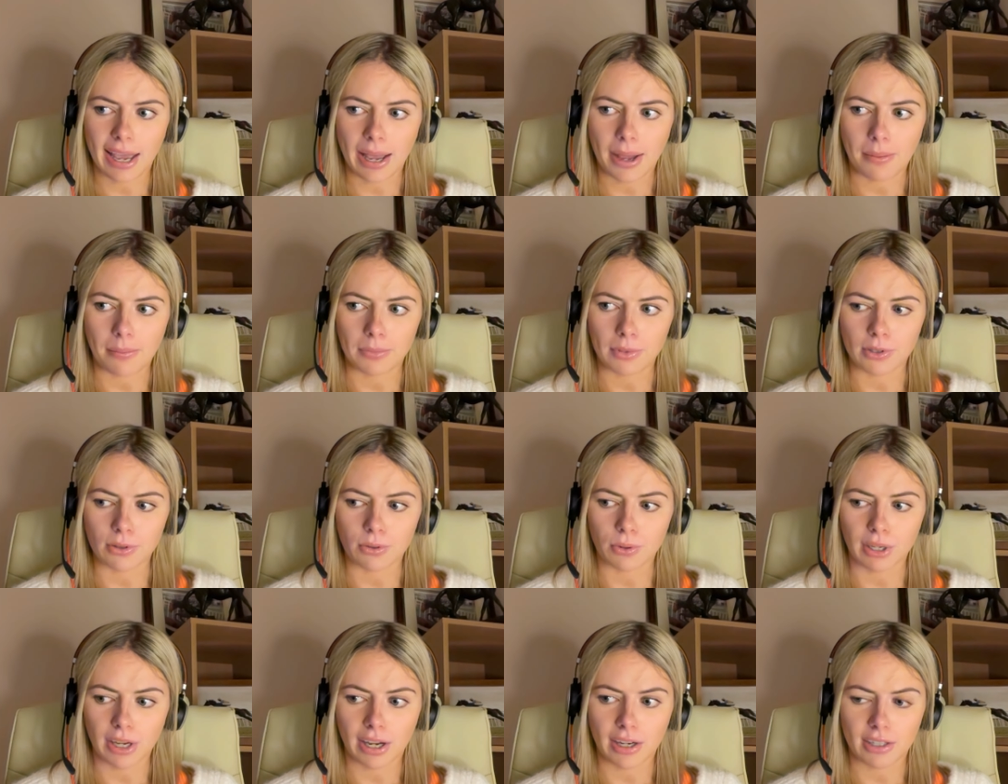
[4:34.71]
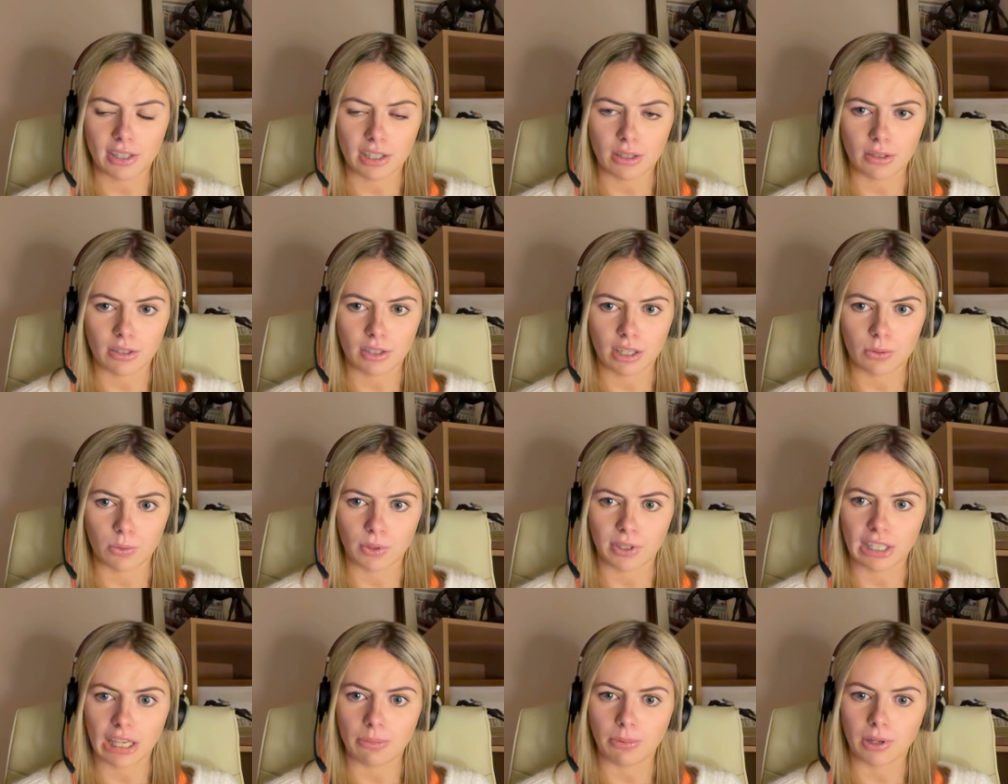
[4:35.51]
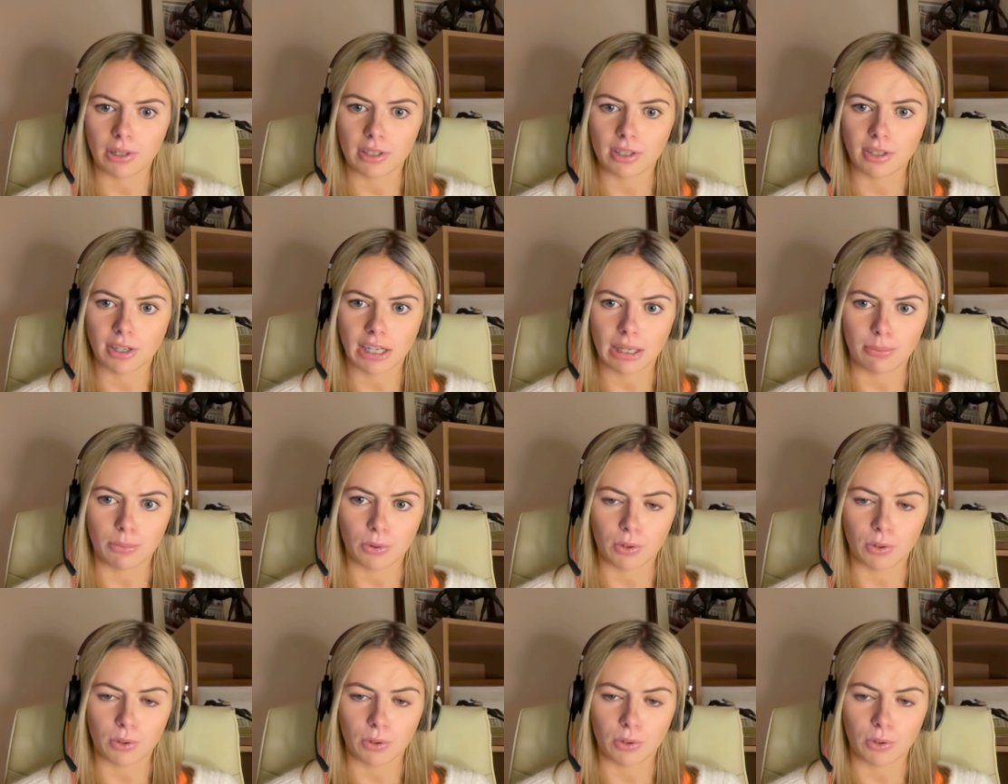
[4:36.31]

Um, so, yeah, she's she's one to keep on side.